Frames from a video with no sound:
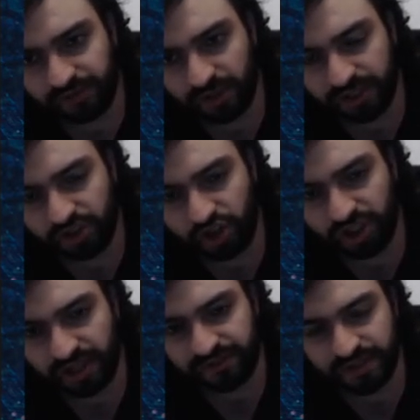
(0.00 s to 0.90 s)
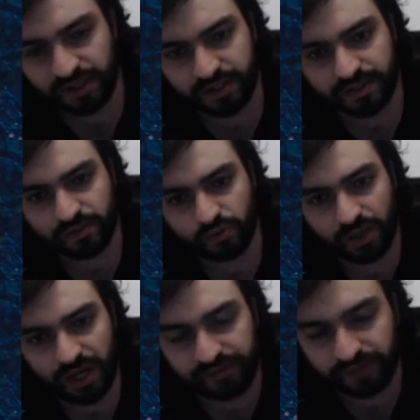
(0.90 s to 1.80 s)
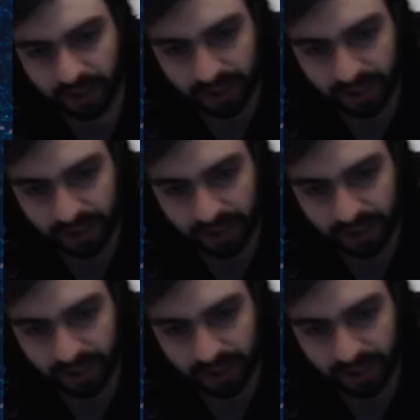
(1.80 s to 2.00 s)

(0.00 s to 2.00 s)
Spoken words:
knight g f6, we have knight